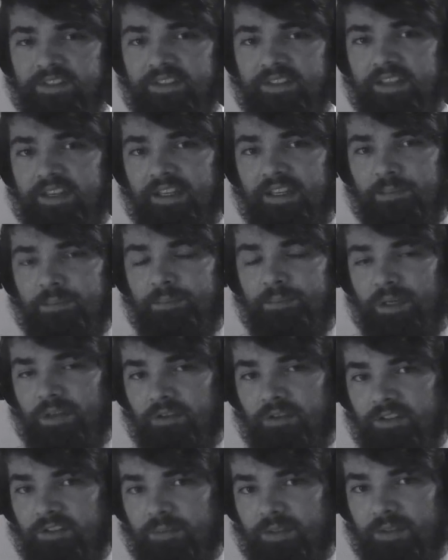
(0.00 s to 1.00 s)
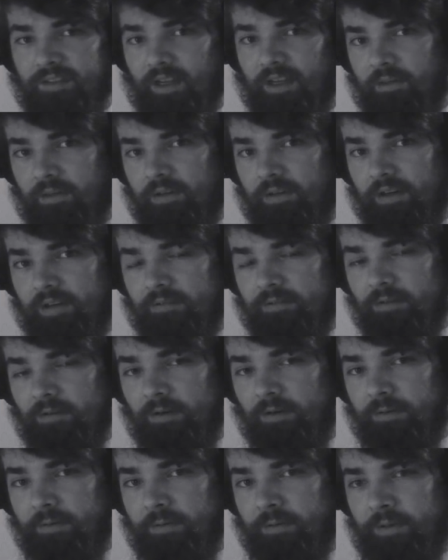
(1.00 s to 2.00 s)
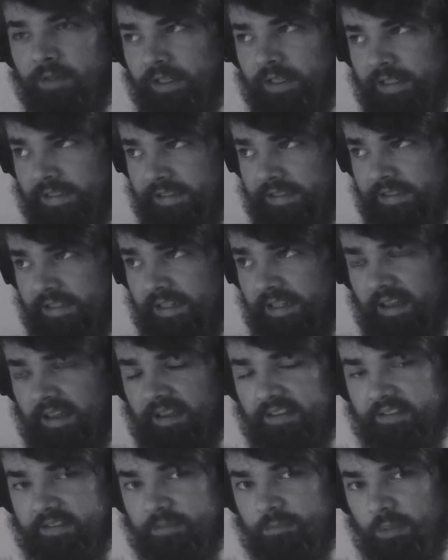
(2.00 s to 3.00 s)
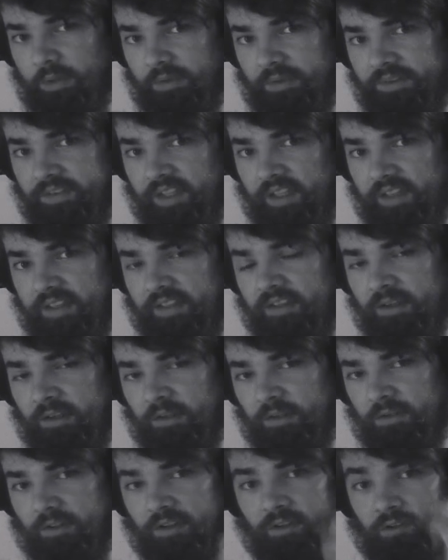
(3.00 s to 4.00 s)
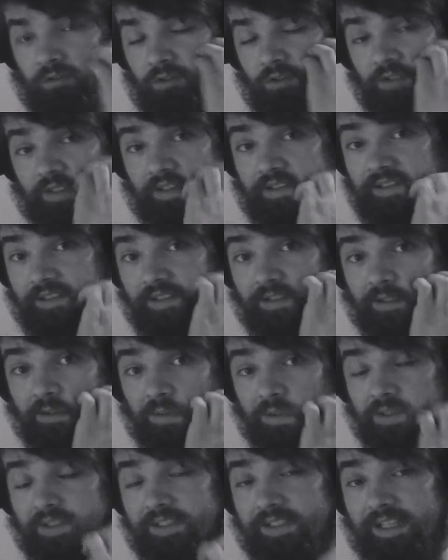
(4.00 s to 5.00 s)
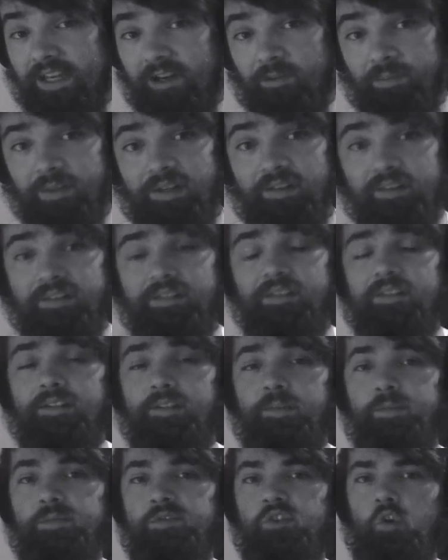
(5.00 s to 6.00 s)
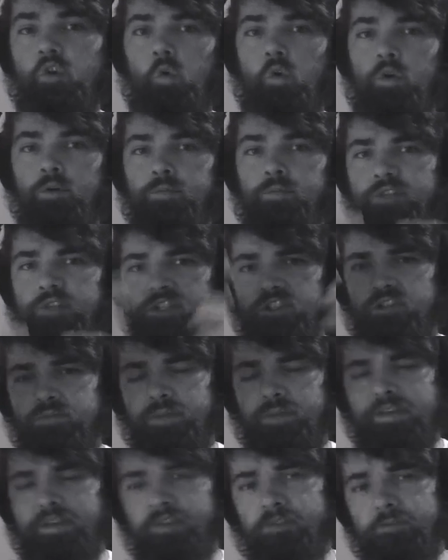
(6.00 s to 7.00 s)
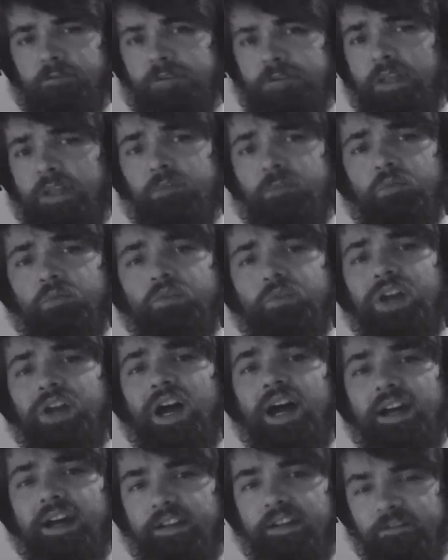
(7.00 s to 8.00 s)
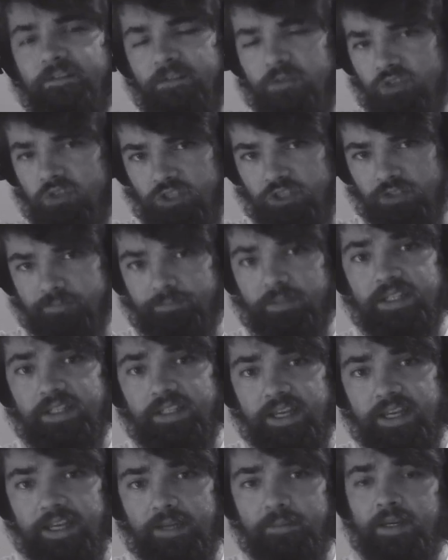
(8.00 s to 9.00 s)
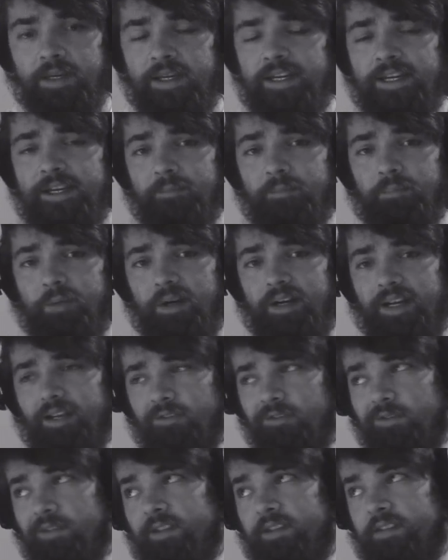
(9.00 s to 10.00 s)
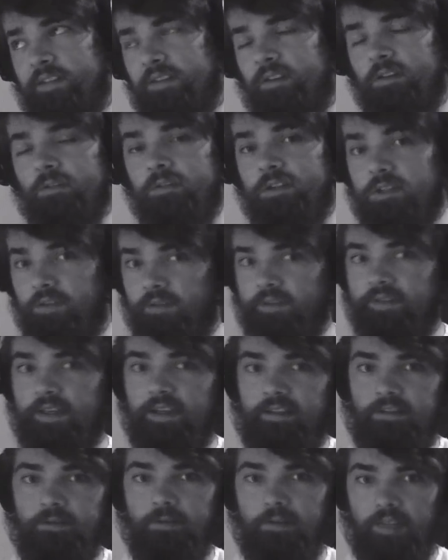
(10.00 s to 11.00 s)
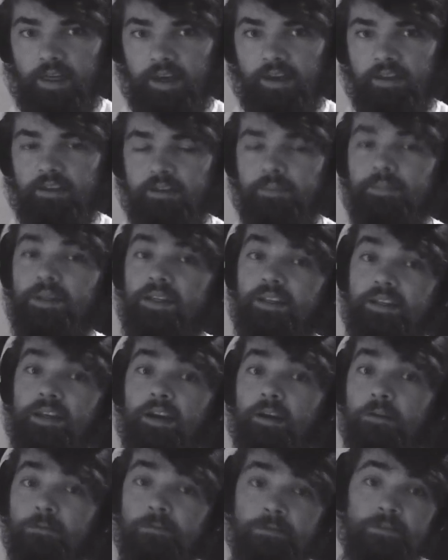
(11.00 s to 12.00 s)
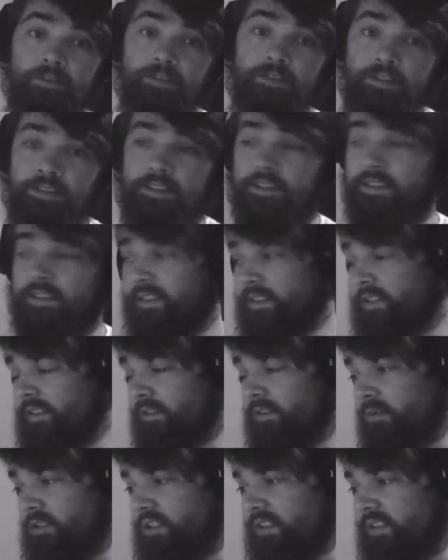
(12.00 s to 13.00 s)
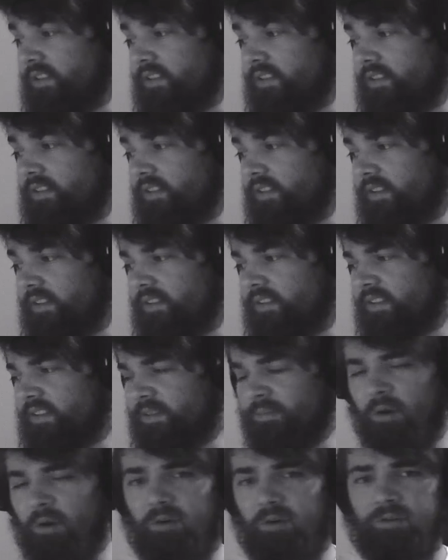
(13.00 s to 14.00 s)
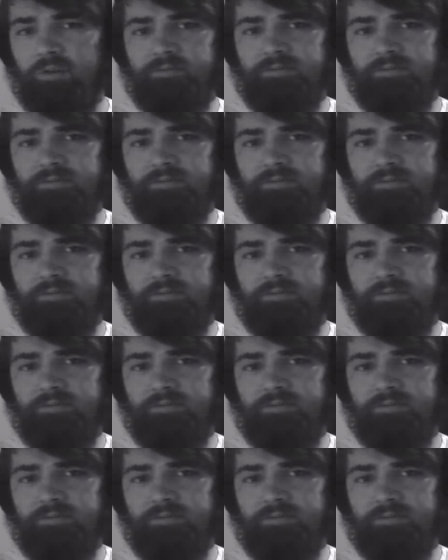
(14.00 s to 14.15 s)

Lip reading: game by Chris McDowell. I wrote a small setting called Uldridge City, which has now been absorbed into my The Flames Will Die future big game. But I released the original text for that in a PDF, which is in a small